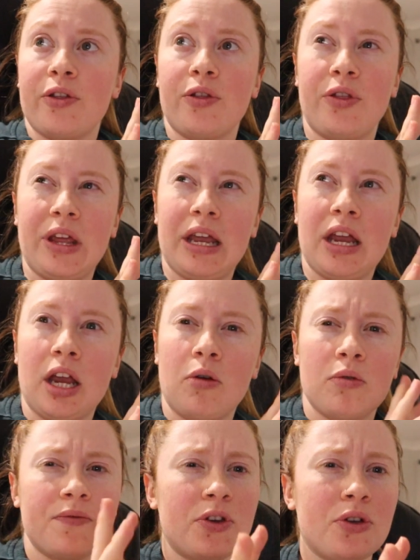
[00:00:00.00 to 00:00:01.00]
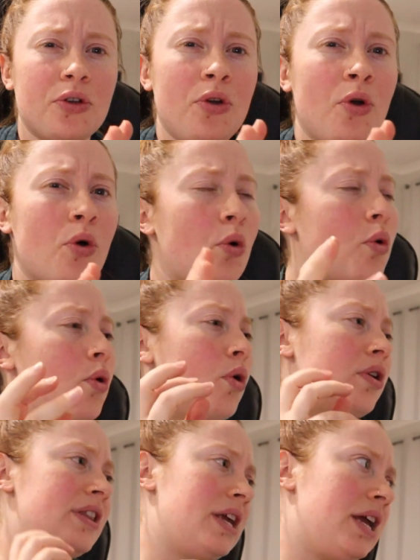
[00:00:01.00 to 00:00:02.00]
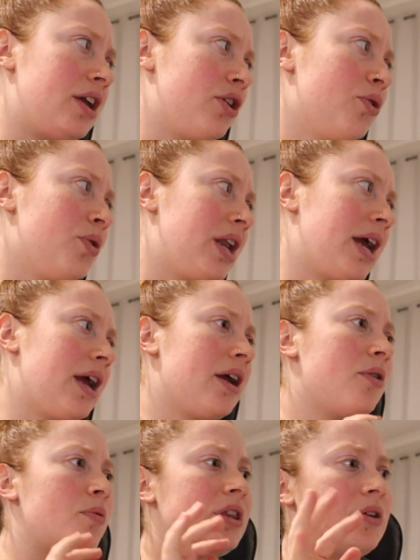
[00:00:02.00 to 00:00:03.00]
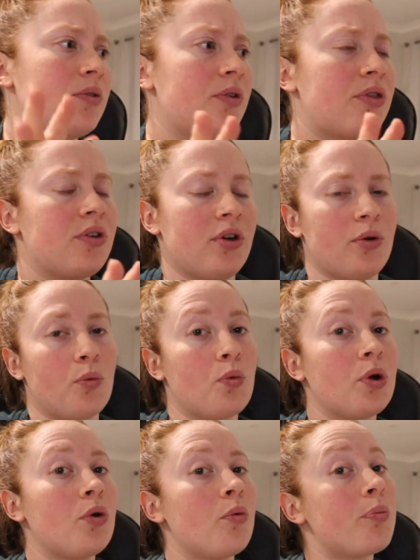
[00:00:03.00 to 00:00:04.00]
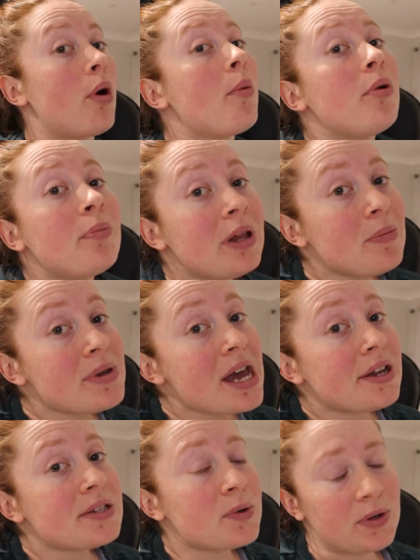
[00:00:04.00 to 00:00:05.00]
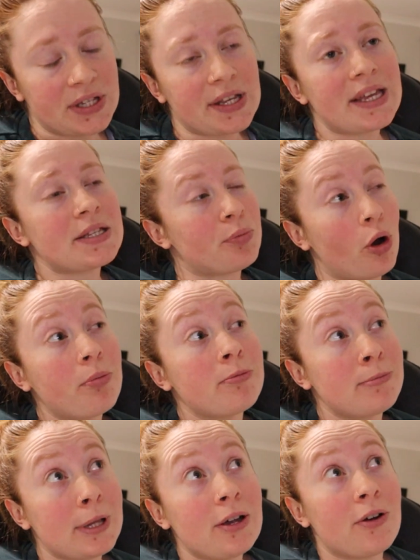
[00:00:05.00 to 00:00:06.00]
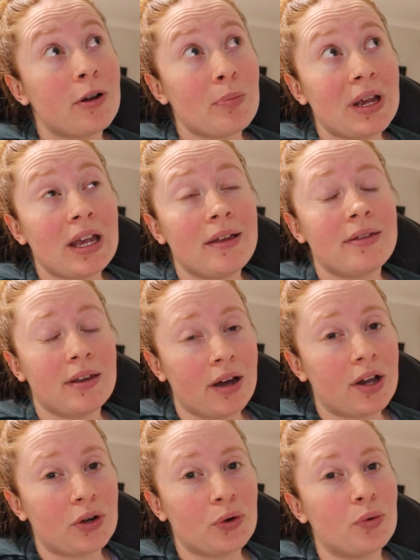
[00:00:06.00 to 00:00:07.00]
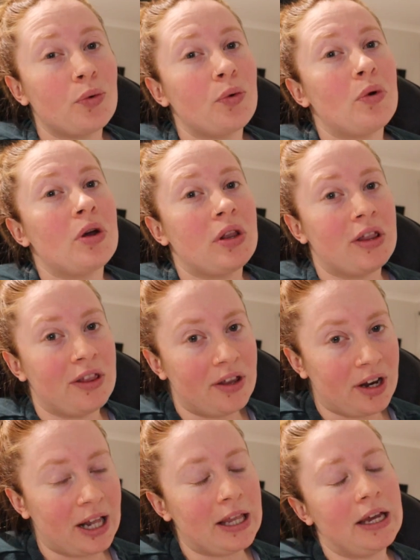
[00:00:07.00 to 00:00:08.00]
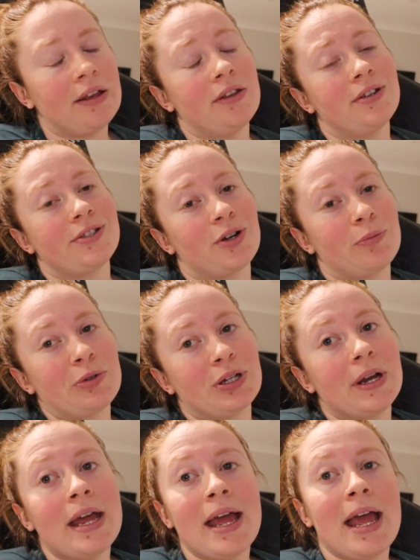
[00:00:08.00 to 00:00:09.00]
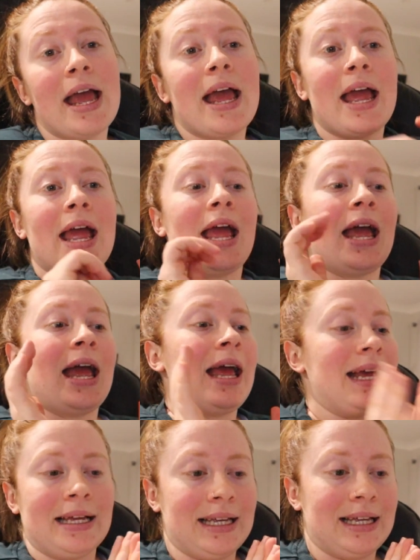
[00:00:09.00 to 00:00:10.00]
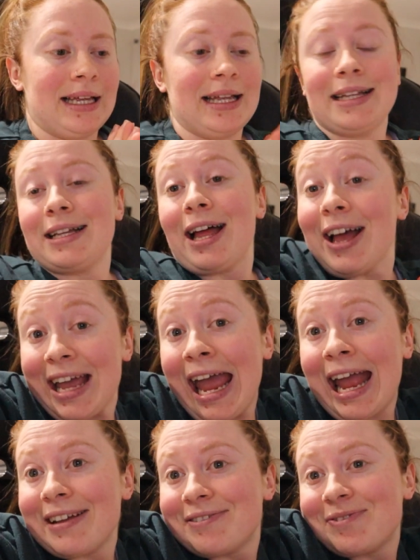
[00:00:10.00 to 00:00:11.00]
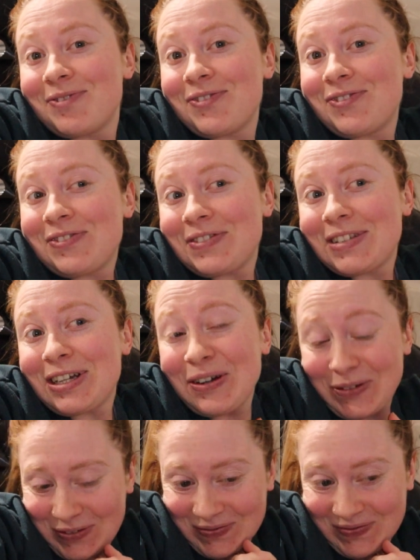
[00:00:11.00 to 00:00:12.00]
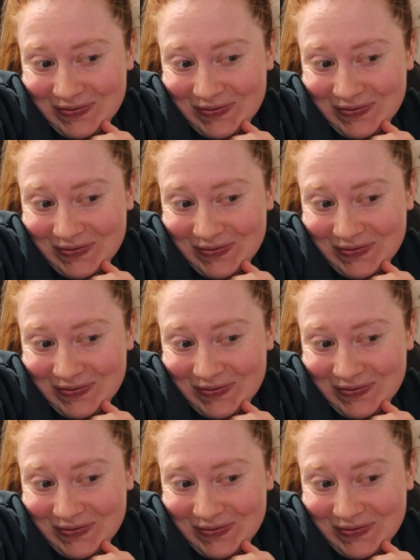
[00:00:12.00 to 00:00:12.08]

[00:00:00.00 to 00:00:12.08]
the review or the Q&A with the author will probably be out as well. So that's probably going to be the article that I link in the description. Okay, cool.